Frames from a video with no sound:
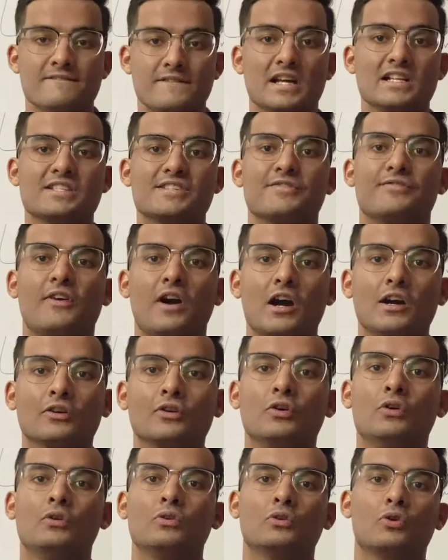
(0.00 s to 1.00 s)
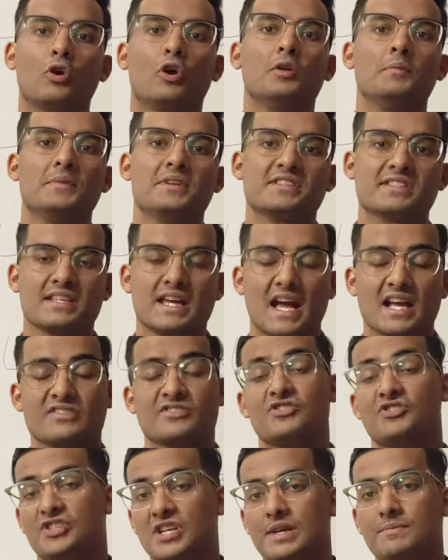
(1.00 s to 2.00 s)
Wells Fargo, Goldman
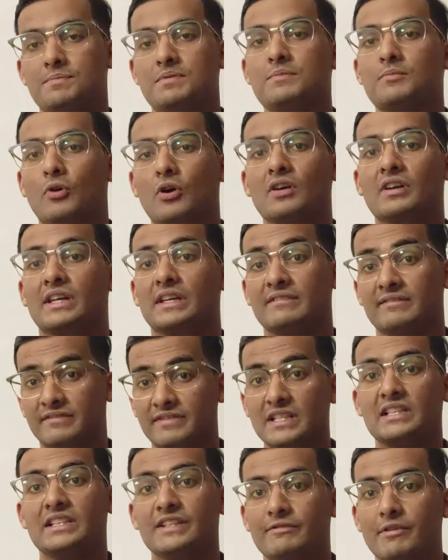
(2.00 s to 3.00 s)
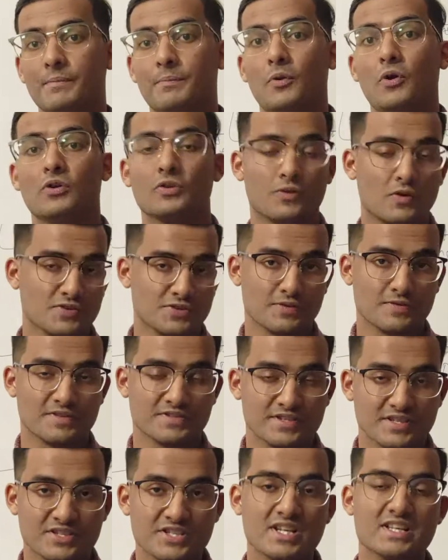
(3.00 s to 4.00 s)
Sachs, JP Morgan weekly report, goes on to
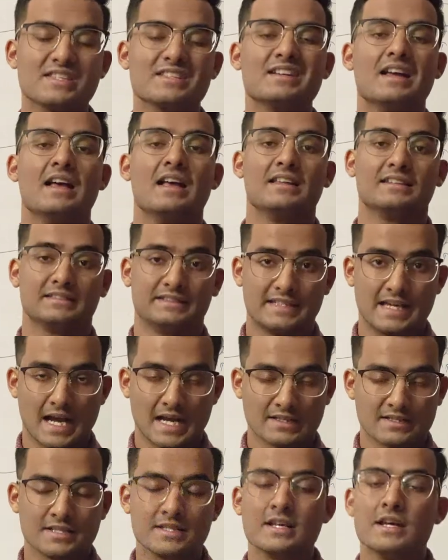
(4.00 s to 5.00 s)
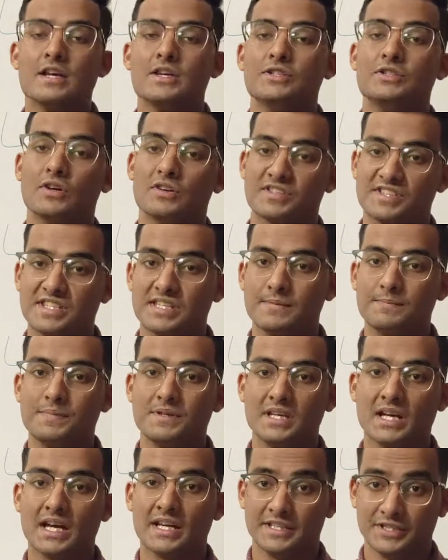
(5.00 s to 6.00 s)
suggest that your
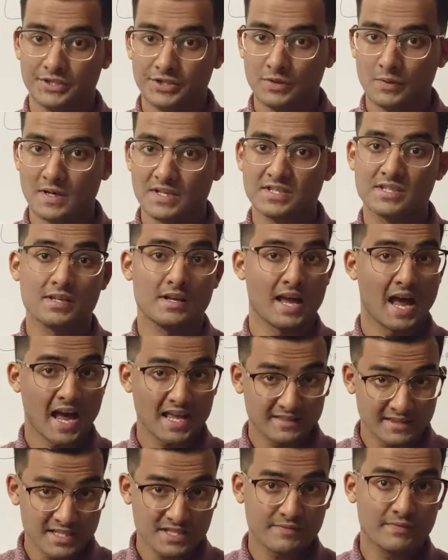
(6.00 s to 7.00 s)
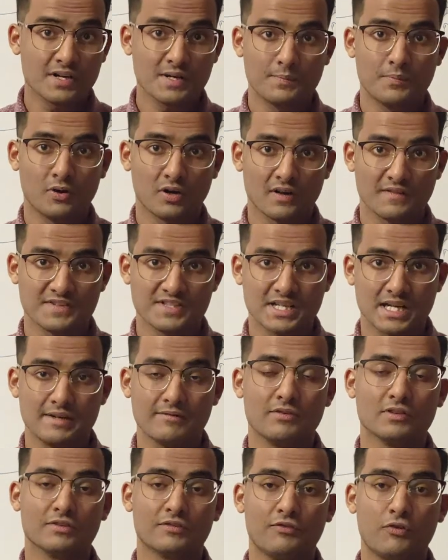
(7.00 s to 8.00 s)
CPI in USA at this very point of
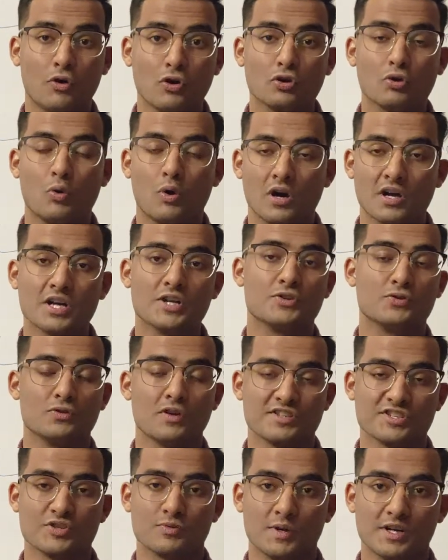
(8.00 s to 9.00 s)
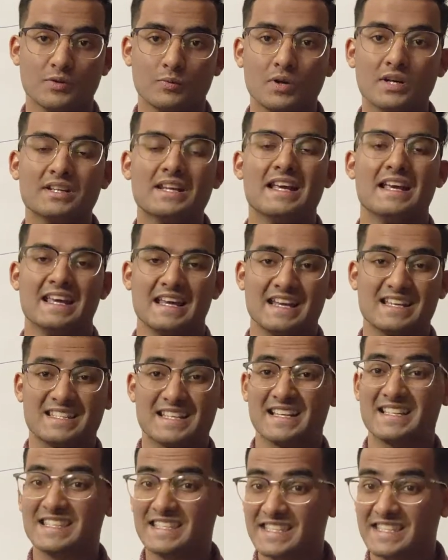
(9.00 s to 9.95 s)
time for the fourth quarter 2021 is at